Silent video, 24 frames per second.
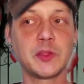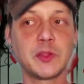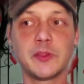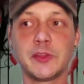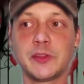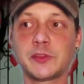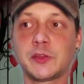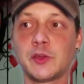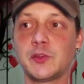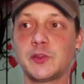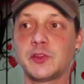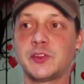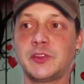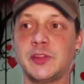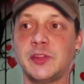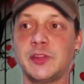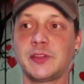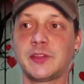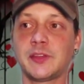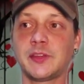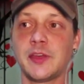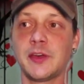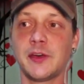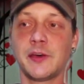Let's go
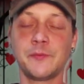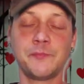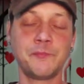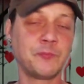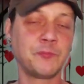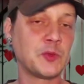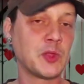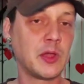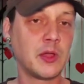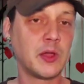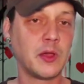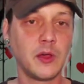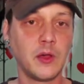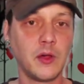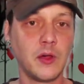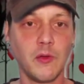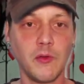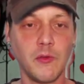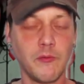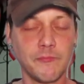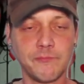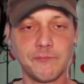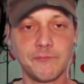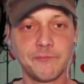sit down,
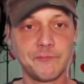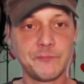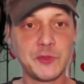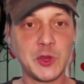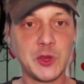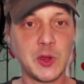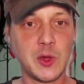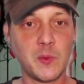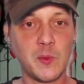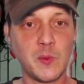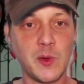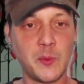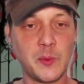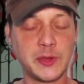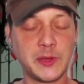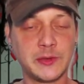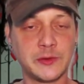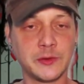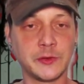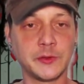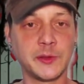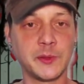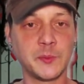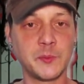you know, while we're
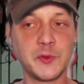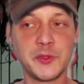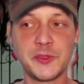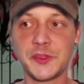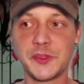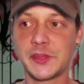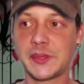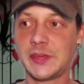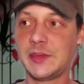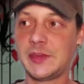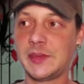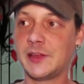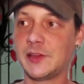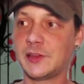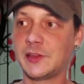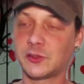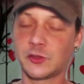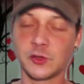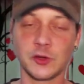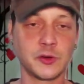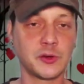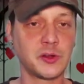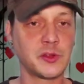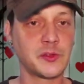dealing with the kids,
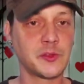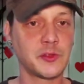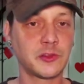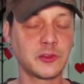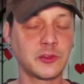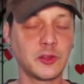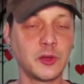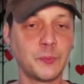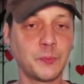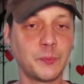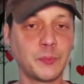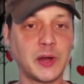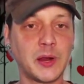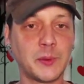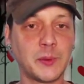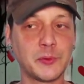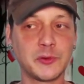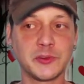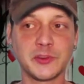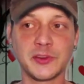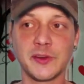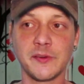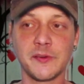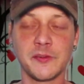turn on the soap
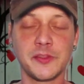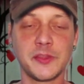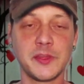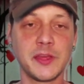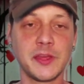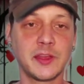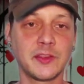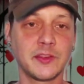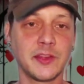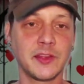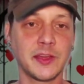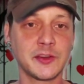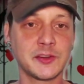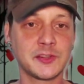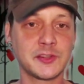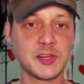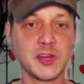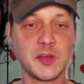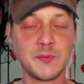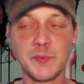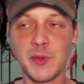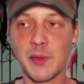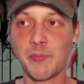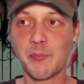operas and everything, because I can
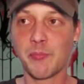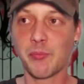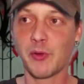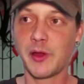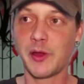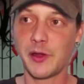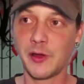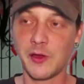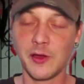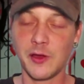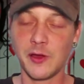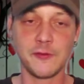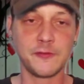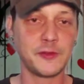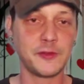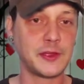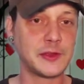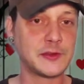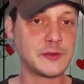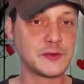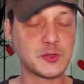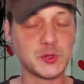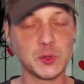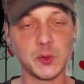shut my brain off,
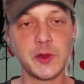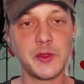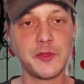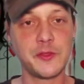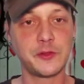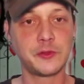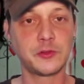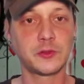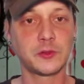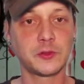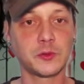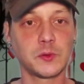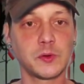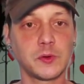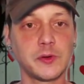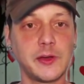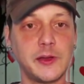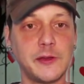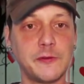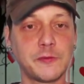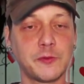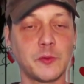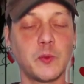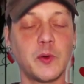enjoy the
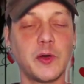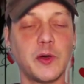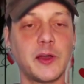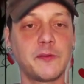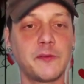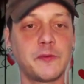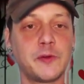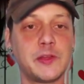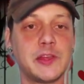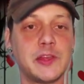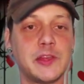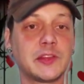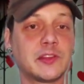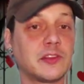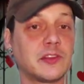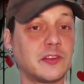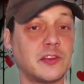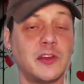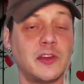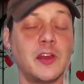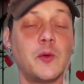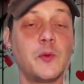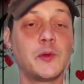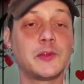story for whatever it is, because
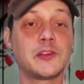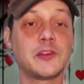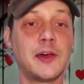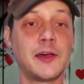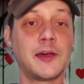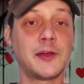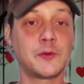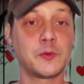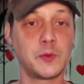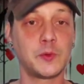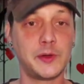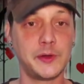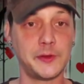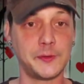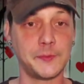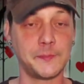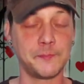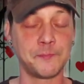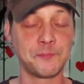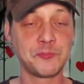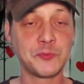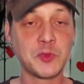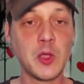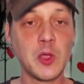I know it's not
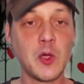real.